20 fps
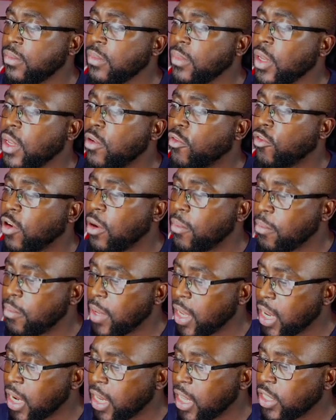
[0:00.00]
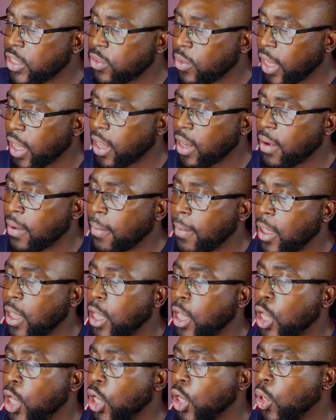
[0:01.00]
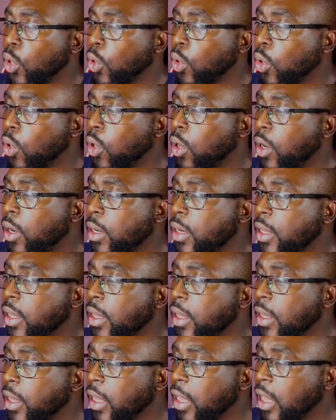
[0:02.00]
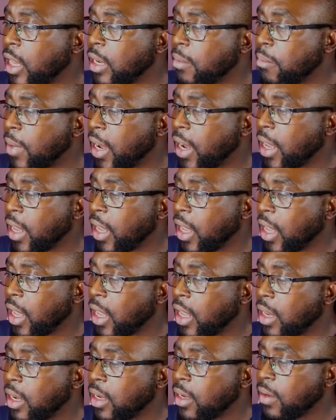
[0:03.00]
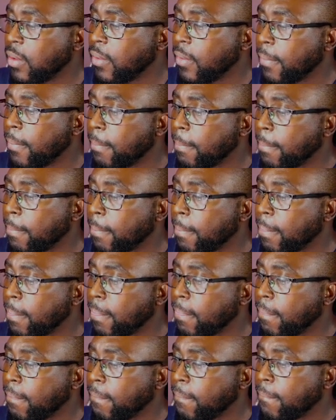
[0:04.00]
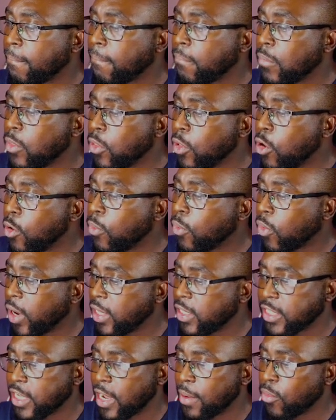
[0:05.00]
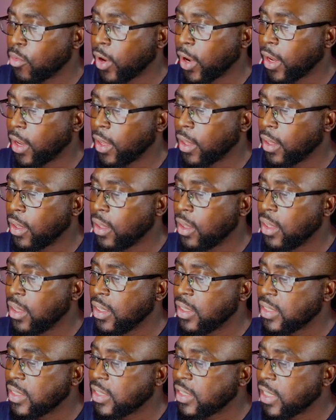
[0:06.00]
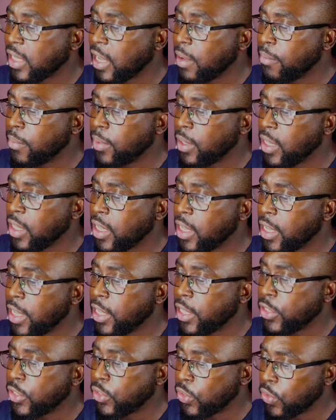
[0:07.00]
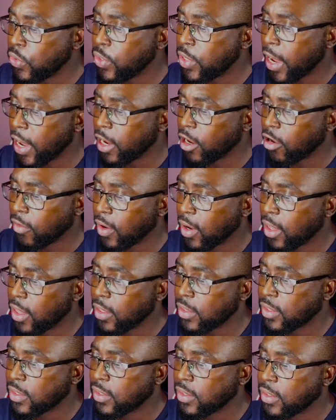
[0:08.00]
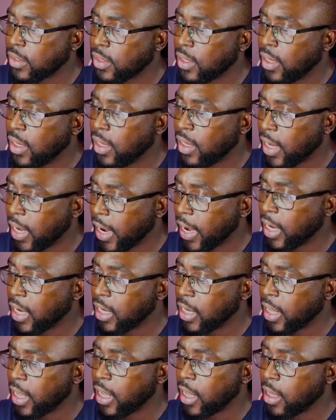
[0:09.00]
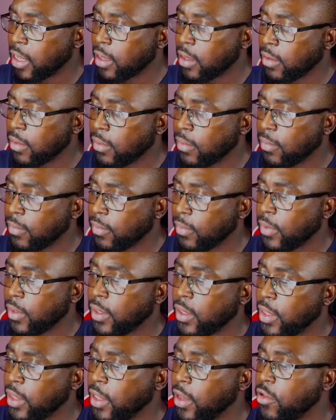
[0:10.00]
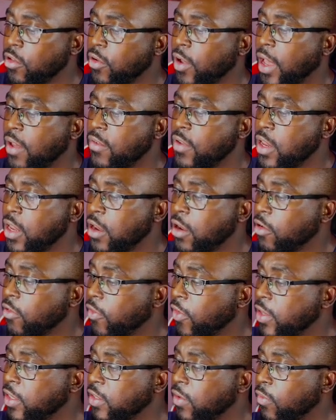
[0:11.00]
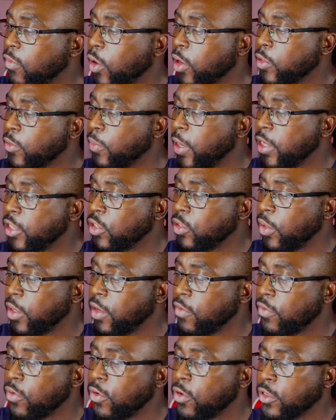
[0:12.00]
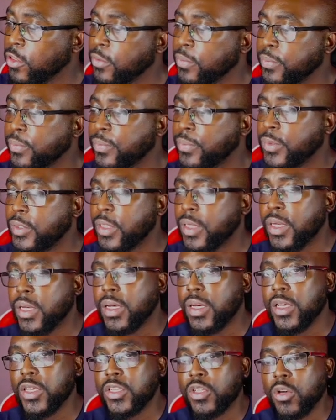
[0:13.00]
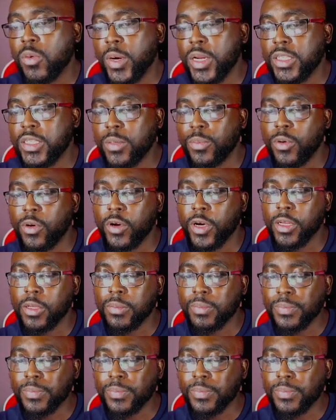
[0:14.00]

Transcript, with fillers: From beginning to end, Lord, in my hand, no price I bring, simply to thy cross iClang. There you have it here, works, page 24. So what is the point?